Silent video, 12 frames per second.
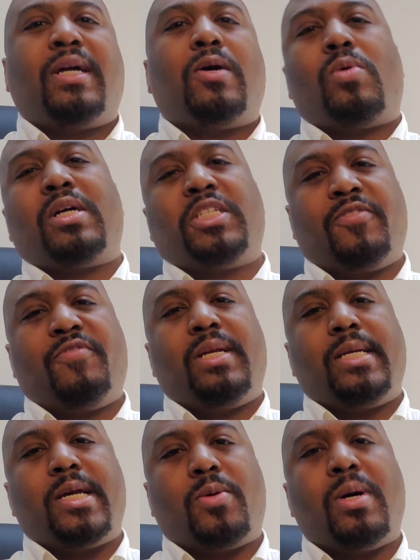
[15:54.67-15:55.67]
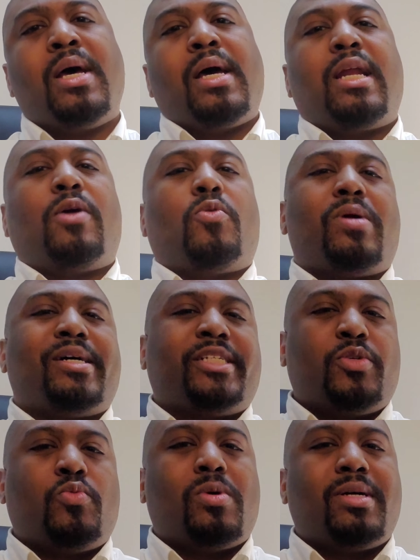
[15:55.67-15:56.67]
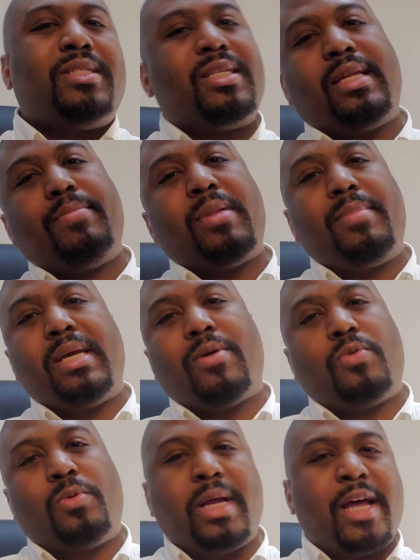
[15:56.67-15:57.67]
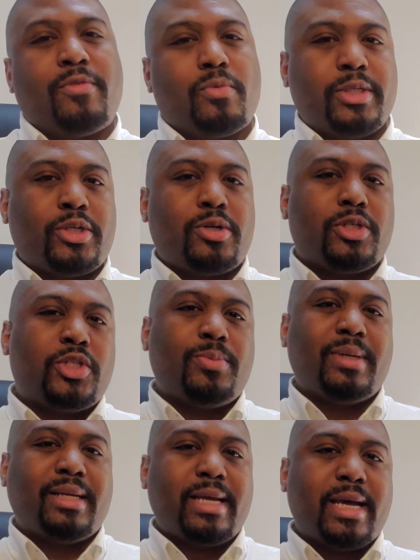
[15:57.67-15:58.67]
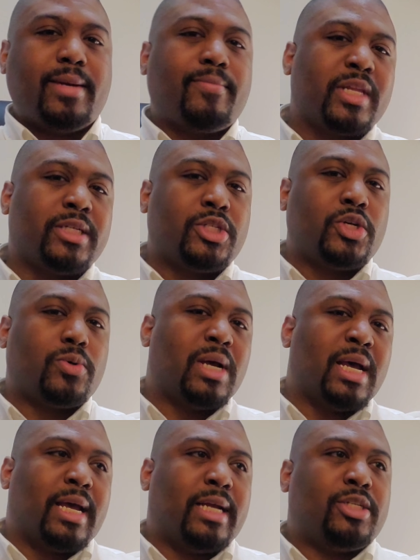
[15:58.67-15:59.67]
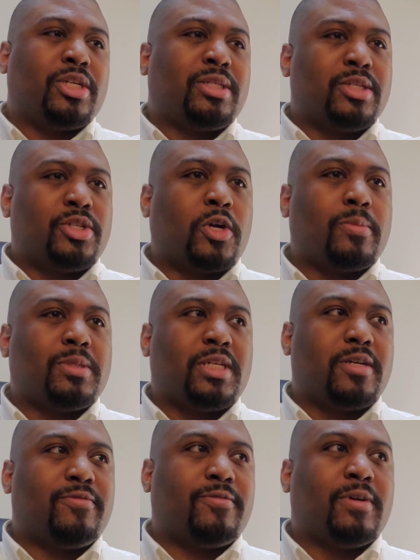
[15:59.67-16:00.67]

I'll watch a video and I'll watch it once and then maybe I won't ever return to it again. So it just in terms of